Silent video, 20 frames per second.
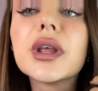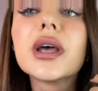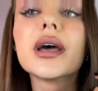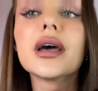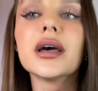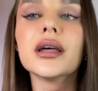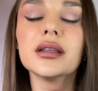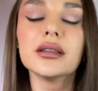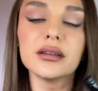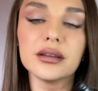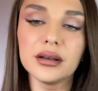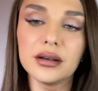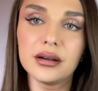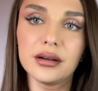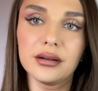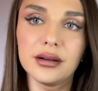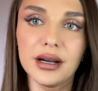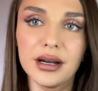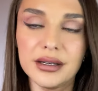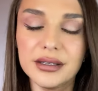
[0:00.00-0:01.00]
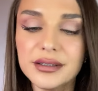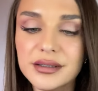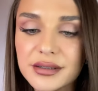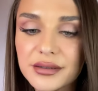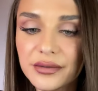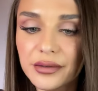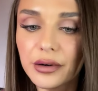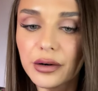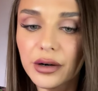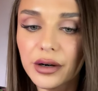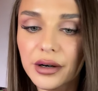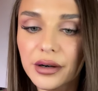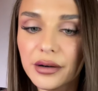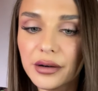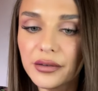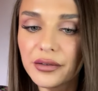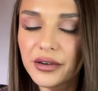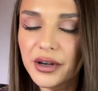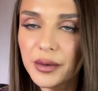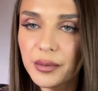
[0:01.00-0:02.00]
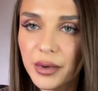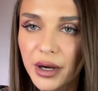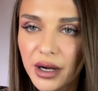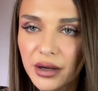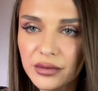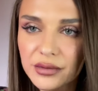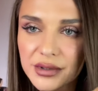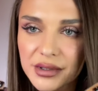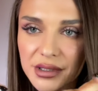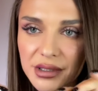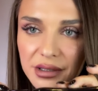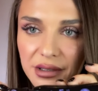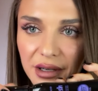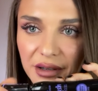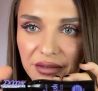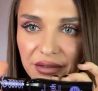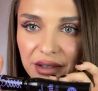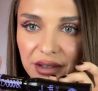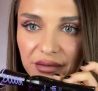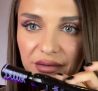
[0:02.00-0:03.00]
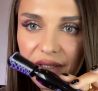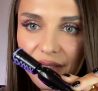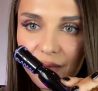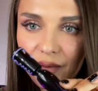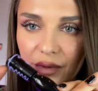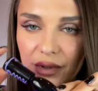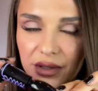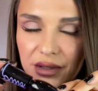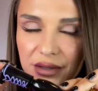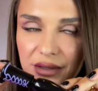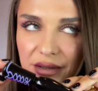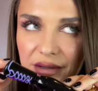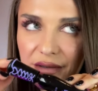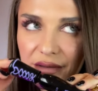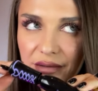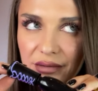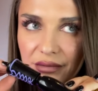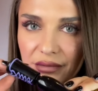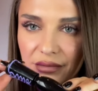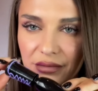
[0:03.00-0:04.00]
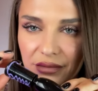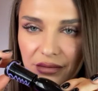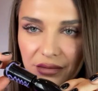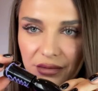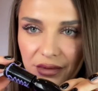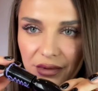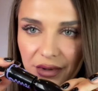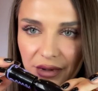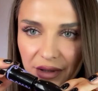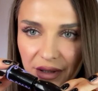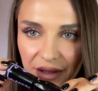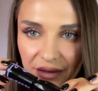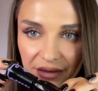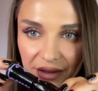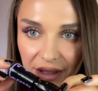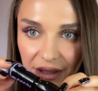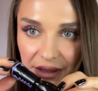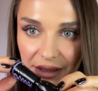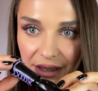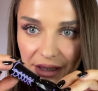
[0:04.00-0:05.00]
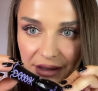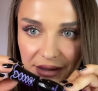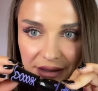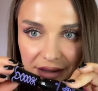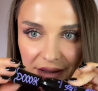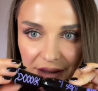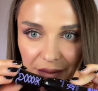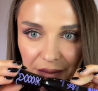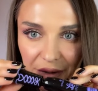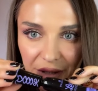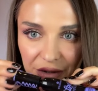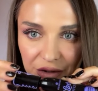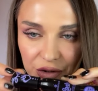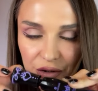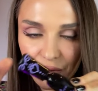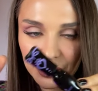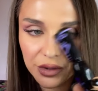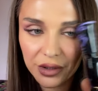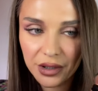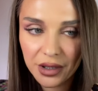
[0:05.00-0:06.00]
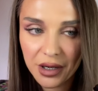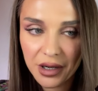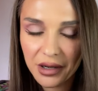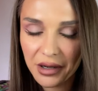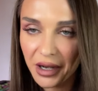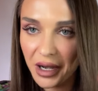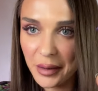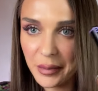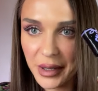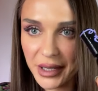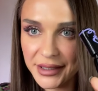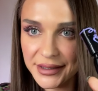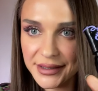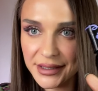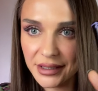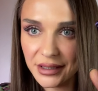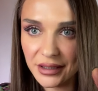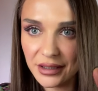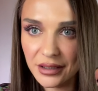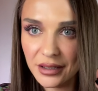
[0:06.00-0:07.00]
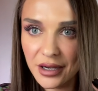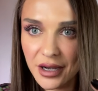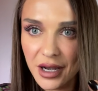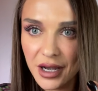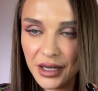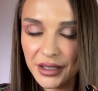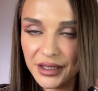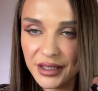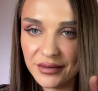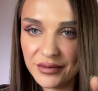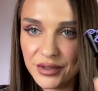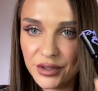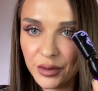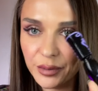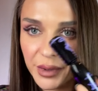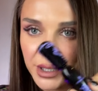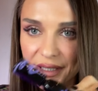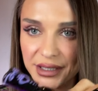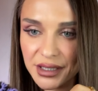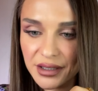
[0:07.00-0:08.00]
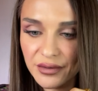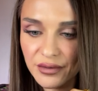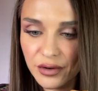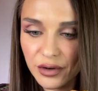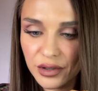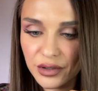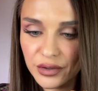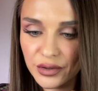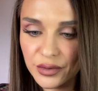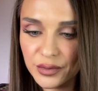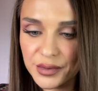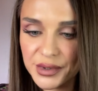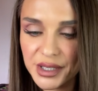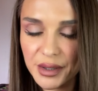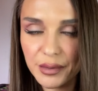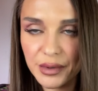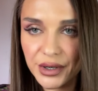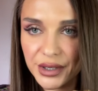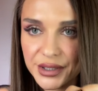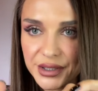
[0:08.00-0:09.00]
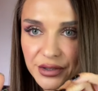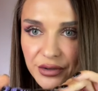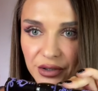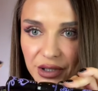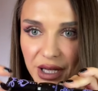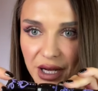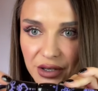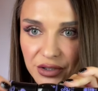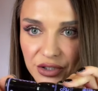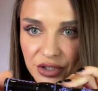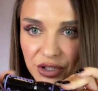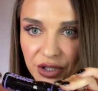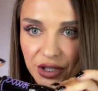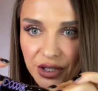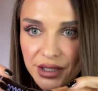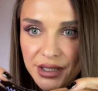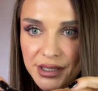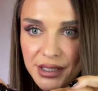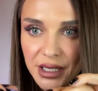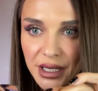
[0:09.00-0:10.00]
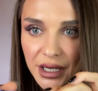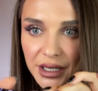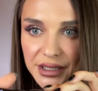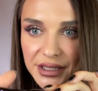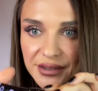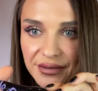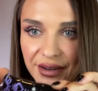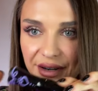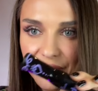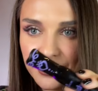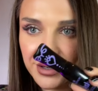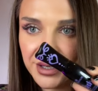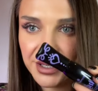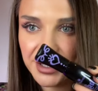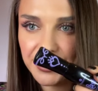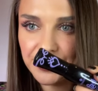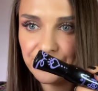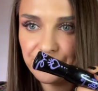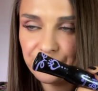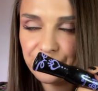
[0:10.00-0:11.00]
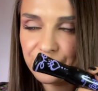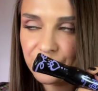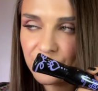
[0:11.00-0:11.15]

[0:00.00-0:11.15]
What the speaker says: And guys, for £3, I think this was, if not less, I'm not sure. Amazing. Gives you amazing volume, separates your lashes. It's very